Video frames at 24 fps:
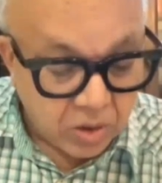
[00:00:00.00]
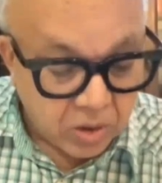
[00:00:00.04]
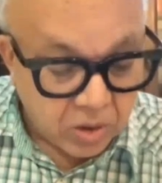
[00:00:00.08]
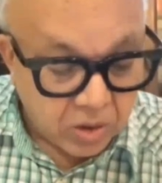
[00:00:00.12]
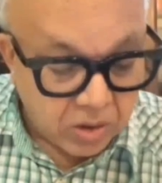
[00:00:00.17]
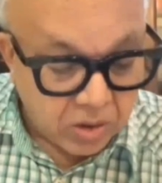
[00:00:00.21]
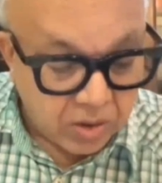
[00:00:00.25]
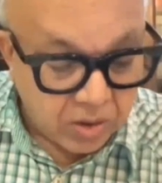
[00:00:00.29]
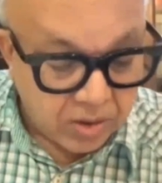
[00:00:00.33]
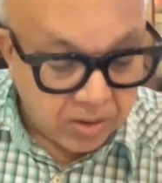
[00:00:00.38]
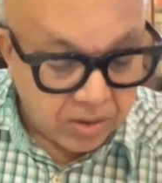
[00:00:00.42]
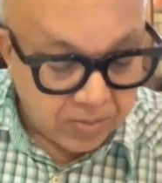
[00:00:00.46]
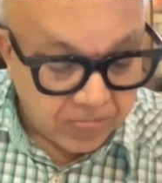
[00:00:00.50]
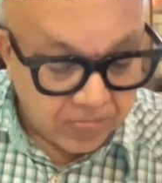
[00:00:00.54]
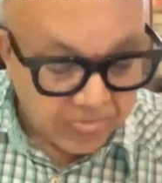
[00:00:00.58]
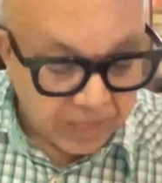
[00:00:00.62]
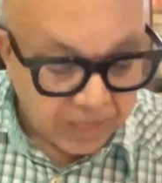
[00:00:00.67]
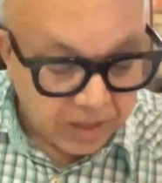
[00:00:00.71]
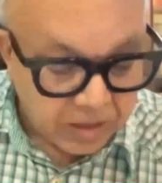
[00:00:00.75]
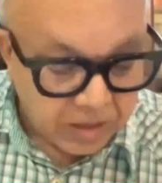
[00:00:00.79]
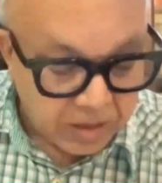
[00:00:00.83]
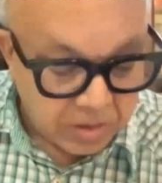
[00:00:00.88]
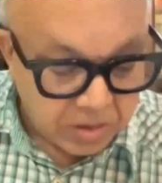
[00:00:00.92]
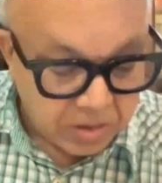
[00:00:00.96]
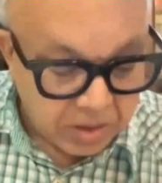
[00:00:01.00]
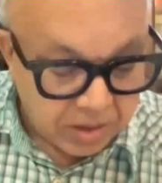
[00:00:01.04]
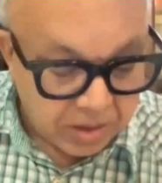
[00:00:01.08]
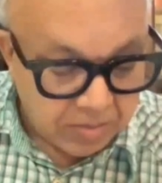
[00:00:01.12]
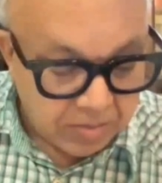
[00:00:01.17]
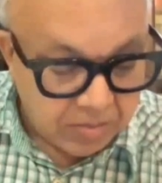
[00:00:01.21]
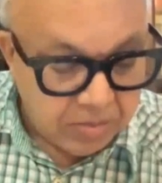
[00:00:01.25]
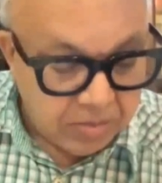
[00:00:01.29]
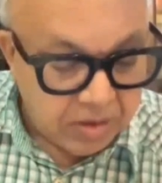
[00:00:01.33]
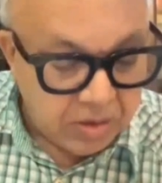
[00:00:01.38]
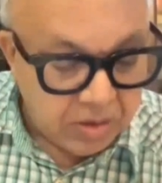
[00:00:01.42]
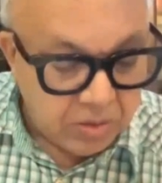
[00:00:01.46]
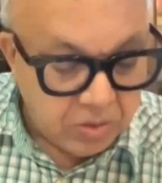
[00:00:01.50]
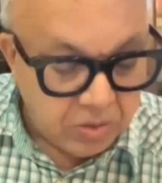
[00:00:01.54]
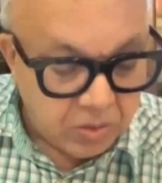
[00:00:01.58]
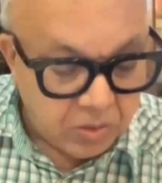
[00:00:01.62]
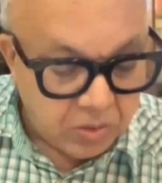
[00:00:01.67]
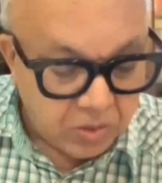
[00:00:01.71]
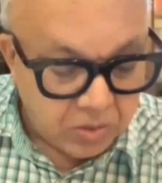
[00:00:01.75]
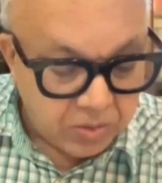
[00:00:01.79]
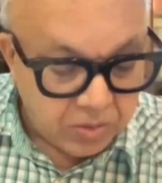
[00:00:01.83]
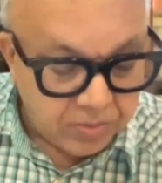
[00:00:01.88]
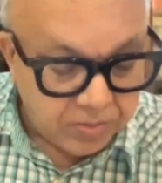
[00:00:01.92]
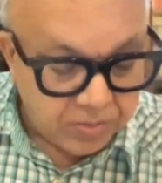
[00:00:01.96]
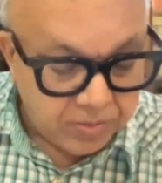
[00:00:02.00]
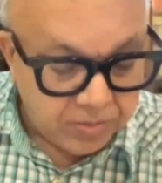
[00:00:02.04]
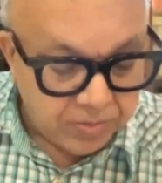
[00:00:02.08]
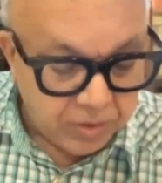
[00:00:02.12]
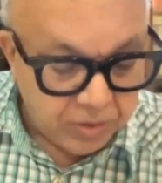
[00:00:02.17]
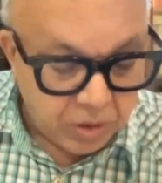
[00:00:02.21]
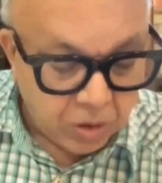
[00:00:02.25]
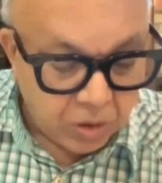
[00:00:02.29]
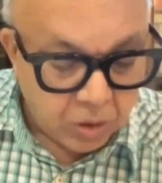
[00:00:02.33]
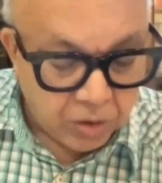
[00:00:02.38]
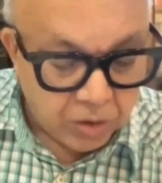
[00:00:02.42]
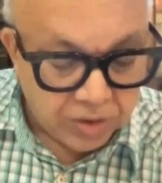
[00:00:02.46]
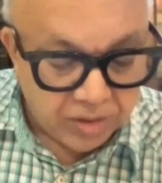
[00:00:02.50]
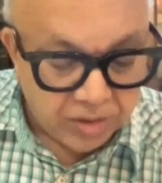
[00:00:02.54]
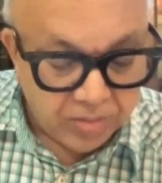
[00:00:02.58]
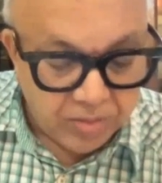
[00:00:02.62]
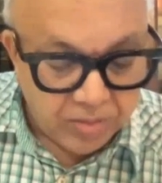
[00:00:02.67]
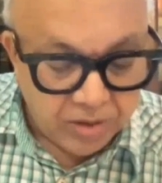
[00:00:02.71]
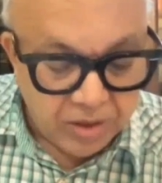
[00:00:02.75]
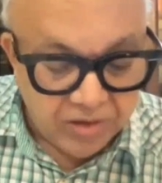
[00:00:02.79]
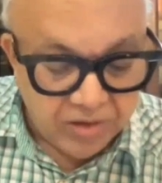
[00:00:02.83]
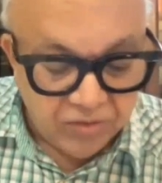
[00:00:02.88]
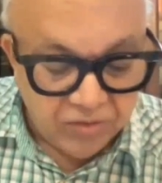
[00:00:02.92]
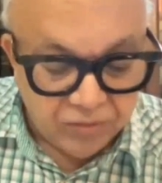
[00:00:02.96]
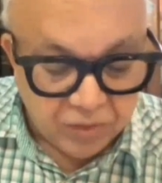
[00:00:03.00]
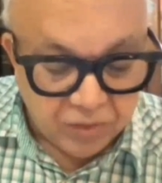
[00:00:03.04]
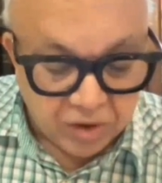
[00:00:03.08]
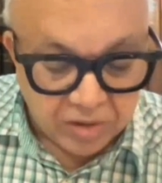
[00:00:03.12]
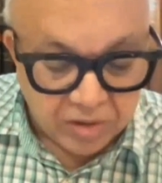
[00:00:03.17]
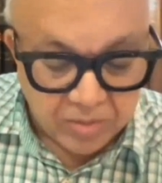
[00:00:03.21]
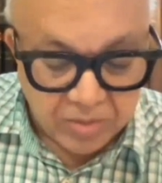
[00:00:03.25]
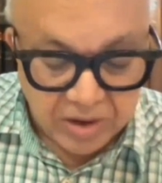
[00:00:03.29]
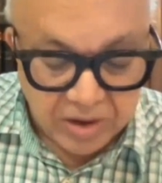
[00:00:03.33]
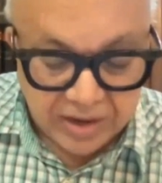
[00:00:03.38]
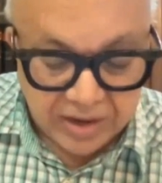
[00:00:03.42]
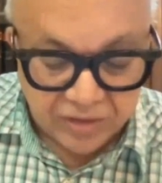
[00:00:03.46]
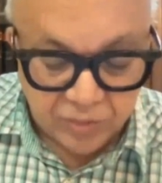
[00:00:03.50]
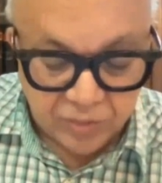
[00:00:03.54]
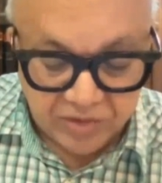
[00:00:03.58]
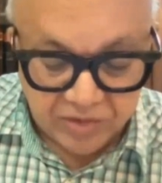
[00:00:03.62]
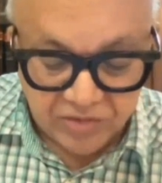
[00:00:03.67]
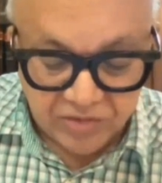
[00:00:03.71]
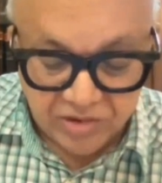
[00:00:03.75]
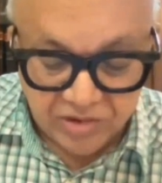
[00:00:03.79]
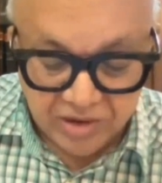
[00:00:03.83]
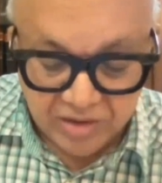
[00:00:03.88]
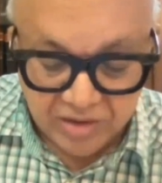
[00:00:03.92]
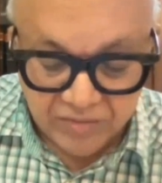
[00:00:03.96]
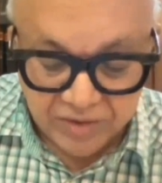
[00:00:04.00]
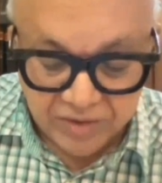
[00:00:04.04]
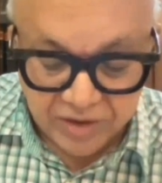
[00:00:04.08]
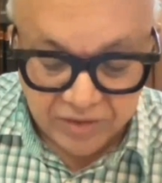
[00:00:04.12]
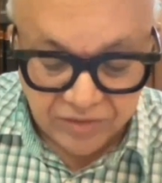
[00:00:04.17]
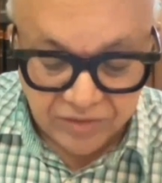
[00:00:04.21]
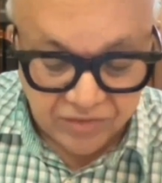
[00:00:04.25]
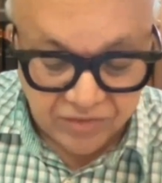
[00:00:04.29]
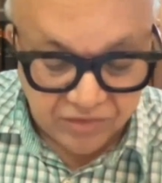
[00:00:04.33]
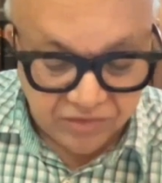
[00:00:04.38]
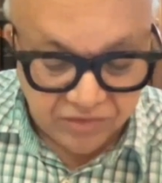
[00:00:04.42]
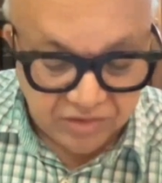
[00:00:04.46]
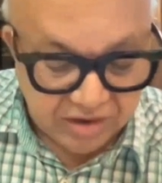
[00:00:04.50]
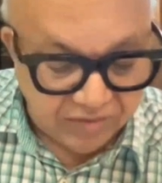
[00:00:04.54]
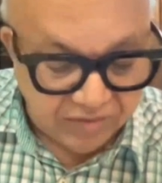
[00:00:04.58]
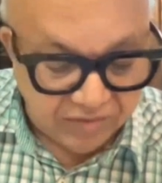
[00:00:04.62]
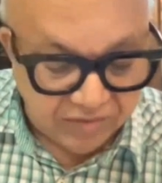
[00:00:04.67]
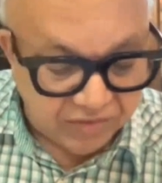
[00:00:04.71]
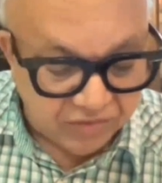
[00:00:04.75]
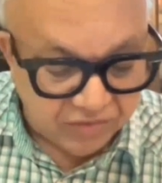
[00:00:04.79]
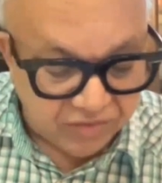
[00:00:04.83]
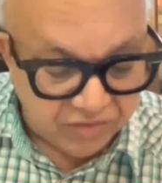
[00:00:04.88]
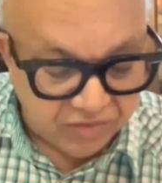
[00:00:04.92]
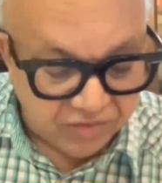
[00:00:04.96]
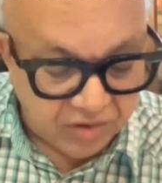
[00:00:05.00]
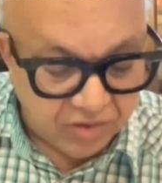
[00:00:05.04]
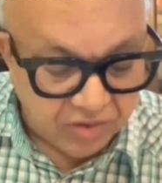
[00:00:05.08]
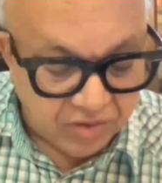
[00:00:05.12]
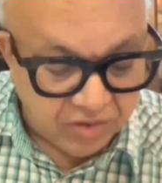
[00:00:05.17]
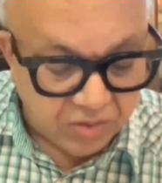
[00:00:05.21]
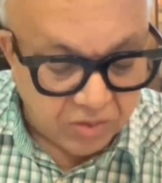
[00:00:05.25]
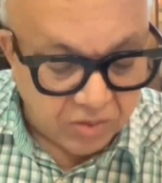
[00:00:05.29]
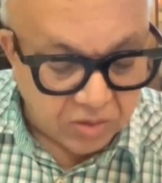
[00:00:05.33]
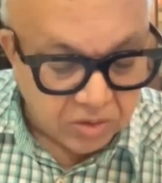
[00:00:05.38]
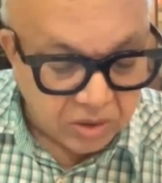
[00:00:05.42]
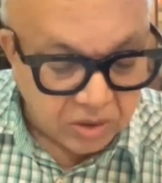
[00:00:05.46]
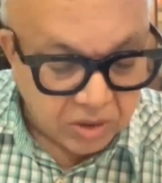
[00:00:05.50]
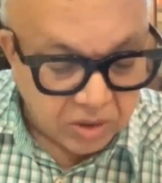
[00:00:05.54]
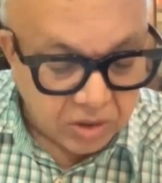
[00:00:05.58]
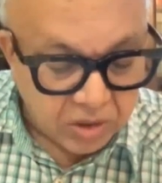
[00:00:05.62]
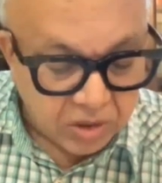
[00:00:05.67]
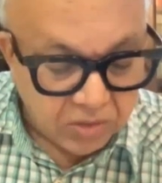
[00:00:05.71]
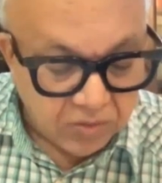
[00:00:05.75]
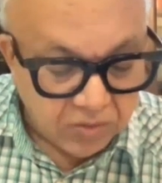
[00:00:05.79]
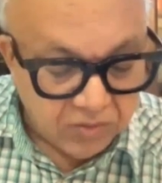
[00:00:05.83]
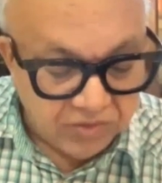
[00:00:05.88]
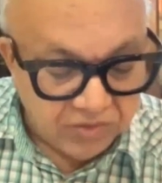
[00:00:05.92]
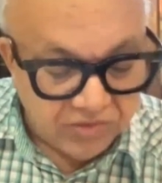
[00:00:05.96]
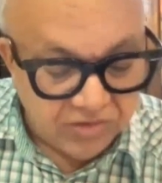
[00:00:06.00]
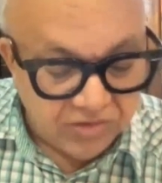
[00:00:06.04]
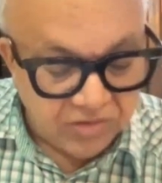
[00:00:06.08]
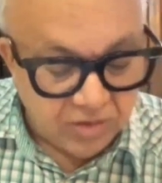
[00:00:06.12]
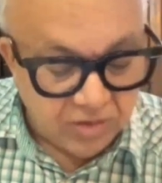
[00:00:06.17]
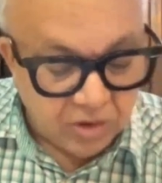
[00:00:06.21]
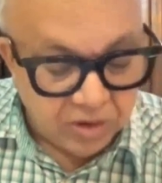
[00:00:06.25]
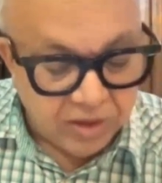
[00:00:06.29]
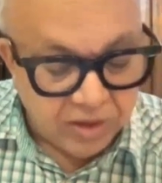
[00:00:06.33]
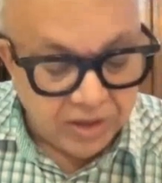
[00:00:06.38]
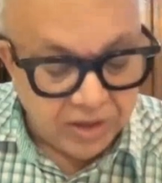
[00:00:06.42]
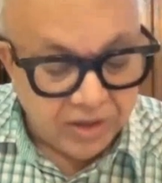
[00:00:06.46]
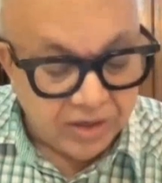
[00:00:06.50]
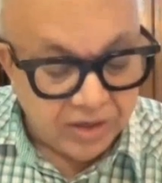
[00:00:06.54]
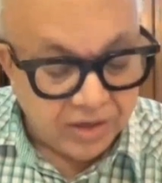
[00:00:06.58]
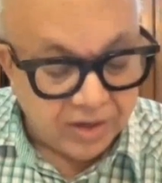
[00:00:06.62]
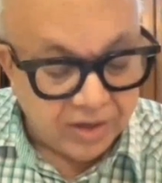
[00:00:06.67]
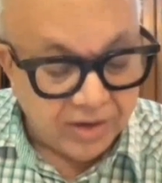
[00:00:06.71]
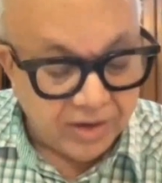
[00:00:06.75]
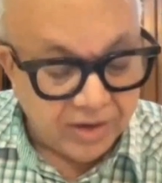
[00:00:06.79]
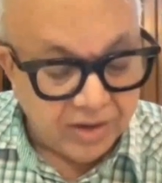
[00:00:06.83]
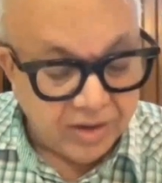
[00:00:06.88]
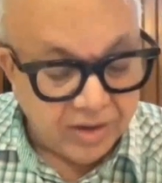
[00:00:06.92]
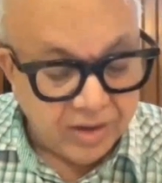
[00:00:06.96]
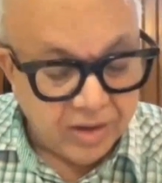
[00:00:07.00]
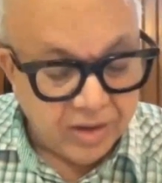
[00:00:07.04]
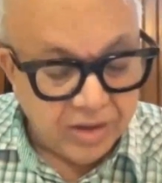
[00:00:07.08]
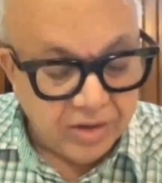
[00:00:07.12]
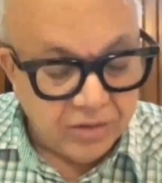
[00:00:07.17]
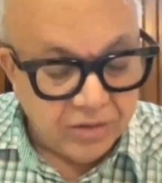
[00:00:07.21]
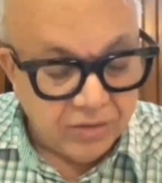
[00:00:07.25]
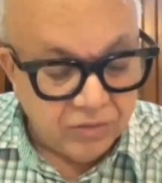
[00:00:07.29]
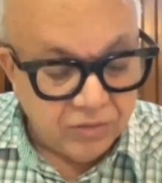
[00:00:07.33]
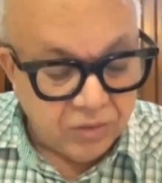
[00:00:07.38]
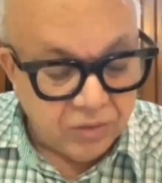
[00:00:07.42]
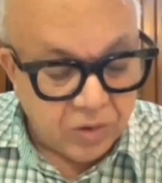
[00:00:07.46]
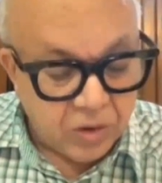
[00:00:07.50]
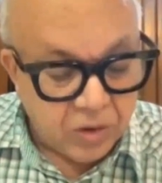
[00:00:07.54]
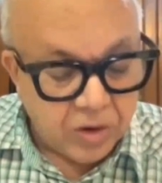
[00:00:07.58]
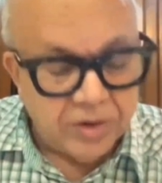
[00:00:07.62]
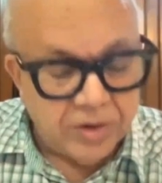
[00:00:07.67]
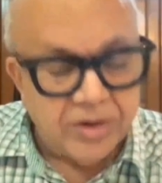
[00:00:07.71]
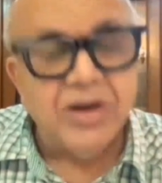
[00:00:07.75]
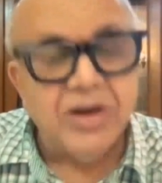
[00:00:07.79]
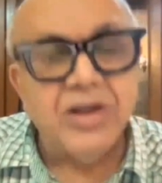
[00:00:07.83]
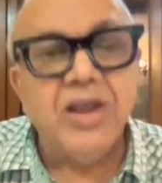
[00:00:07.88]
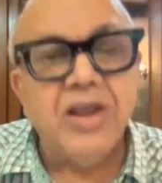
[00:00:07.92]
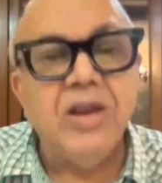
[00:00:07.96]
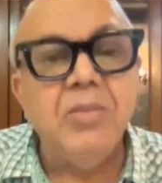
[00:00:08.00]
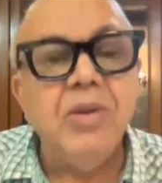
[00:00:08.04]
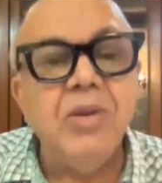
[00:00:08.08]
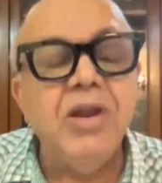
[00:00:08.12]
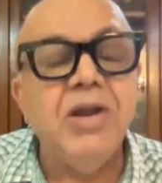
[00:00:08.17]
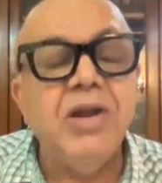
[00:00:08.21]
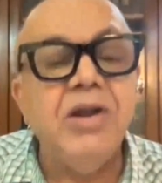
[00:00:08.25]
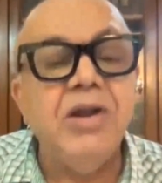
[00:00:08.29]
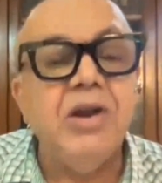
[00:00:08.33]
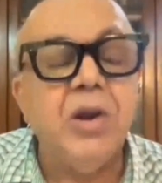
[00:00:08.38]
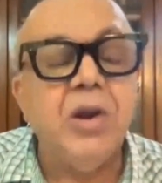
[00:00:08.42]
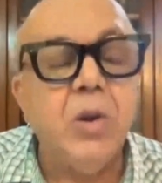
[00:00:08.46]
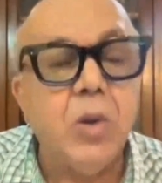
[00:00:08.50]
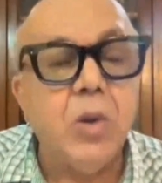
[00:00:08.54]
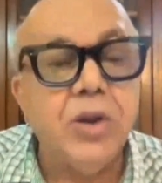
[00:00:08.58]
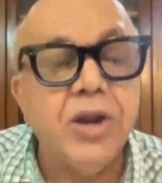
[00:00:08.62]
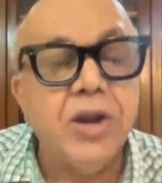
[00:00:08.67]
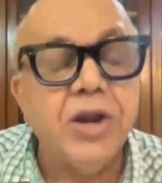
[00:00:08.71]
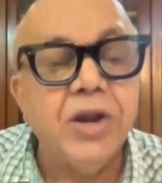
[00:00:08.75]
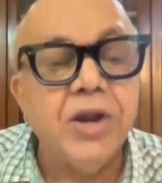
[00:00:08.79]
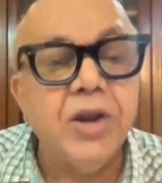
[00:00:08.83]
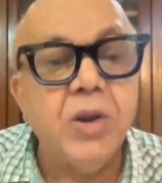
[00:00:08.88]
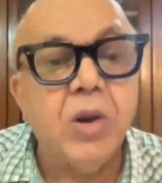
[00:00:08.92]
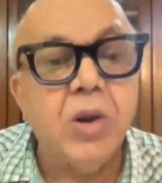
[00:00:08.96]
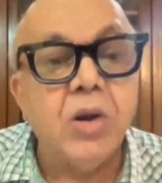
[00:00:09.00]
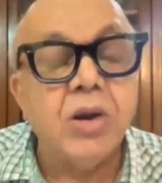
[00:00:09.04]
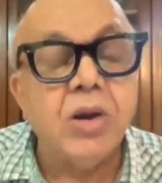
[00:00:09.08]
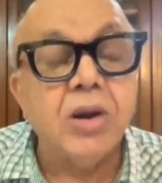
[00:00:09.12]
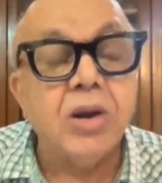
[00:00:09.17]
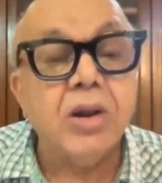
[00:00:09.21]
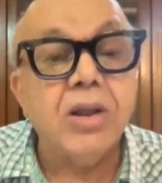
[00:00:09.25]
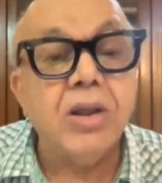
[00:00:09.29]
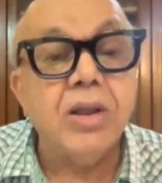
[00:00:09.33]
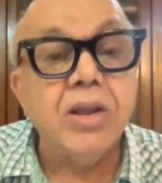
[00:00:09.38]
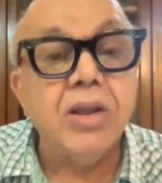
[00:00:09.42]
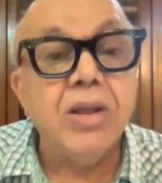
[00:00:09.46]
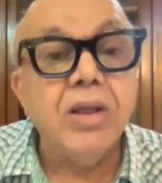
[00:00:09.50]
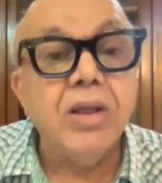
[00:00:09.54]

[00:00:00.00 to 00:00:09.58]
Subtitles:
MNO. Order means formal expression of a decision of a civil court, which is not a decree. So order can be interlocutory order,